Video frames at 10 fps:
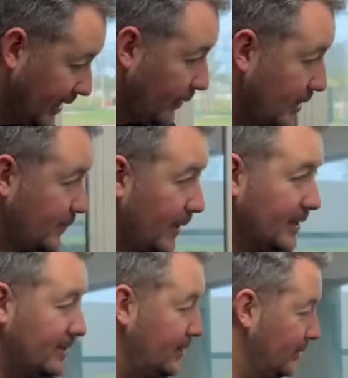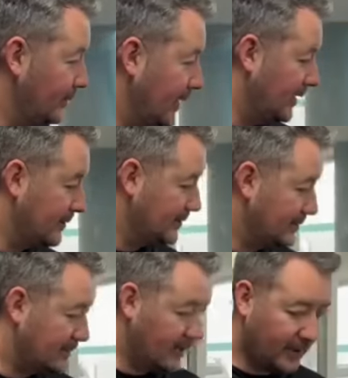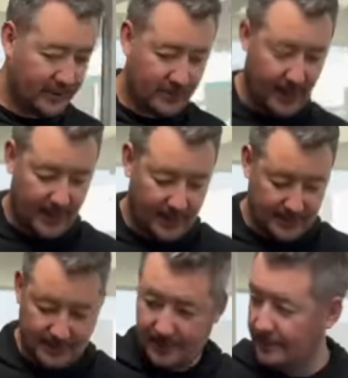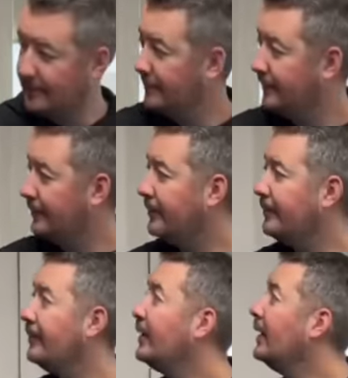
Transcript: great space to uh, to knock some warehouses around here, or just